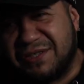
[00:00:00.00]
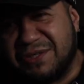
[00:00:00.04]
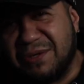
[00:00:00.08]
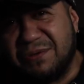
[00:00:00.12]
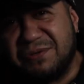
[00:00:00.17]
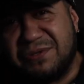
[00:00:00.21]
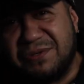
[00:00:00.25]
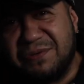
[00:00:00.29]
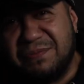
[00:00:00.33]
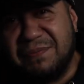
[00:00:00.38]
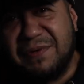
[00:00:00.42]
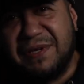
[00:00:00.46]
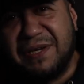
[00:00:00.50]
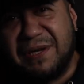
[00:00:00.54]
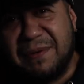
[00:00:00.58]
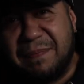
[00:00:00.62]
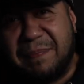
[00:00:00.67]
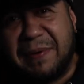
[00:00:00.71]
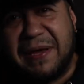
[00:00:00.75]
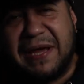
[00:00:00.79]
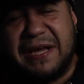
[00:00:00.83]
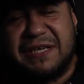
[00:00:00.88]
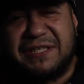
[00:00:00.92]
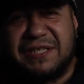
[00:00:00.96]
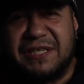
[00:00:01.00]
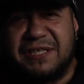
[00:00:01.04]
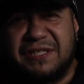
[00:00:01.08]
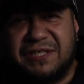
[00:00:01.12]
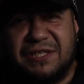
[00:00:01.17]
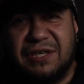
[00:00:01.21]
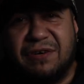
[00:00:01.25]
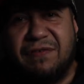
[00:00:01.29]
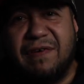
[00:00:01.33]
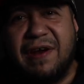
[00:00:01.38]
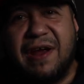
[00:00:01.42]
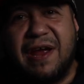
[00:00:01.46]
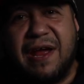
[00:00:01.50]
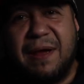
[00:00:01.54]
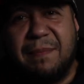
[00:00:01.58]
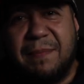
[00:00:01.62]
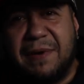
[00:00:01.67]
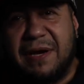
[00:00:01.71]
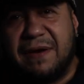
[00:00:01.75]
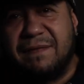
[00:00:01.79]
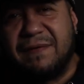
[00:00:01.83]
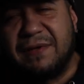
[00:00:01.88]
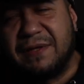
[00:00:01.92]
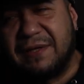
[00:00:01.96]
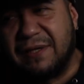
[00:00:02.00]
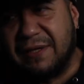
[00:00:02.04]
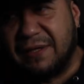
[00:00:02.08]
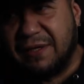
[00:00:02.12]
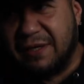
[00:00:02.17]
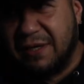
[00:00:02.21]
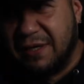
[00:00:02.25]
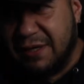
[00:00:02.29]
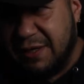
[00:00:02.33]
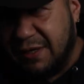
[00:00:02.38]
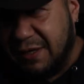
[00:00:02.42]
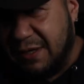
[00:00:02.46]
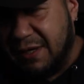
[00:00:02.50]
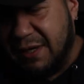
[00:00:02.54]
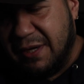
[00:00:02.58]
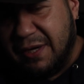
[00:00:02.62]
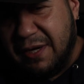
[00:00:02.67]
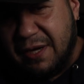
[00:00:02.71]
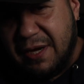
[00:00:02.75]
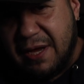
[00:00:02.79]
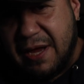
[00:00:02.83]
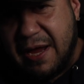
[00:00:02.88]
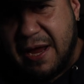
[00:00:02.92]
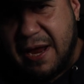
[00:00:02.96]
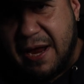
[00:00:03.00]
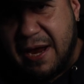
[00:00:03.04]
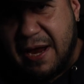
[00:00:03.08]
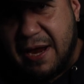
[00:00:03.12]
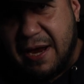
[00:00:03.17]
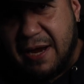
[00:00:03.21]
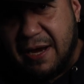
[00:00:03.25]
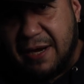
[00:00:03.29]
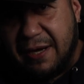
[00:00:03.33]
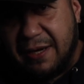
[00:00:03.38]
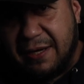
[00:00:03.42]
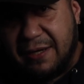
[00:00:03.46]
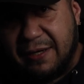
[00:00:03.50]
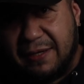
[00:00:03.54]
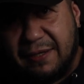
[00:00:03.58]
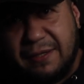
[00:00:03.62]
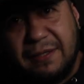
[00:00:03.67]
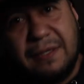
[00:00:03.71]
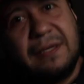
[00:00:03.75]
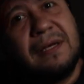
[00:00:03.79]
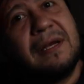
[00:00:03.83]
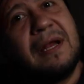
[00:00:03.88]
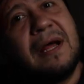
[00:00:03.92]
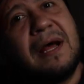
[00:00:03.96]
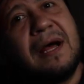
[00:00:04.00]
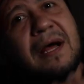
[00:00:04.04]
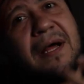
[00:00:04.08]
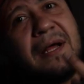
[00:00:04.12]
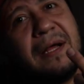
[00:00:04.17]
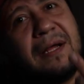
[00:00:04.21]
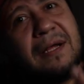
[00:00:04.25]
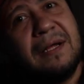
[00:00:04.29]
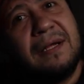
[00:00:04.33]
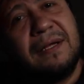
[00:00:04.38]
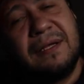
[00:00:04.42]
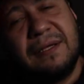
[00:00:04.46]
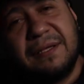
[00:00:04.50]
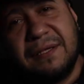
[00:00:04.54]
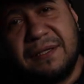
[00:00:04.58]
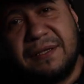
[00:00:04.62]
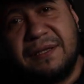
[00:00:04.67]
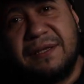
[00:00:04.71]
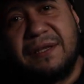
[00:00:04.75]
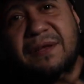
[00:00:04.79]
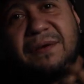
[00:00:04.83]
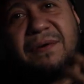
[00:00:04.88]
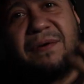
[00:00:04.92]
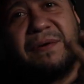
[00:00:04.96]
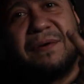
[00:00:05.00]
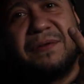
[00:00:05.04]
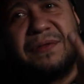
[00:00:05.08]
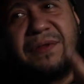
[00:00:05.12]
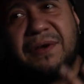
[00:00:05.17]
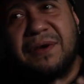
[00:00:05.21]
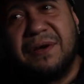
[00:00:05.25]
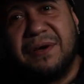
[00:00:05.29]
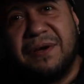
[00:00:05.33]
social media page, Instagram and everything, and the